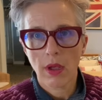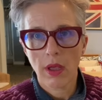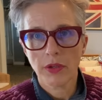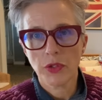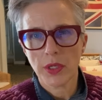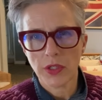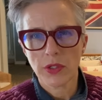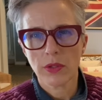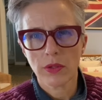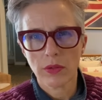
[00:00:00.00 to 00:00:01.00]

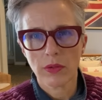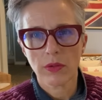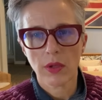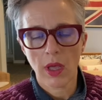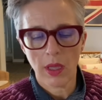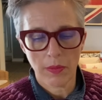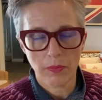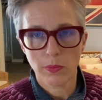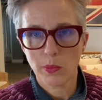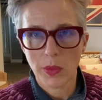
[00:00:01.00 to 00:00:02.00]
traditional
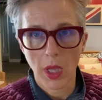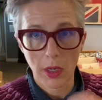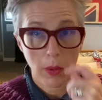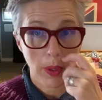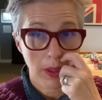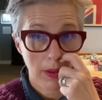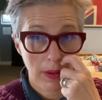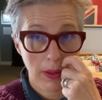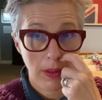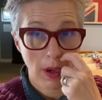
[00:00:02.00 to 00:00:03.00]
color work
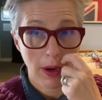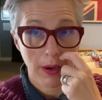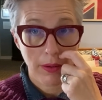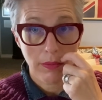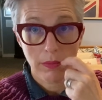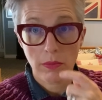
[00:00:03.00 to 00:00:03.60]
yarn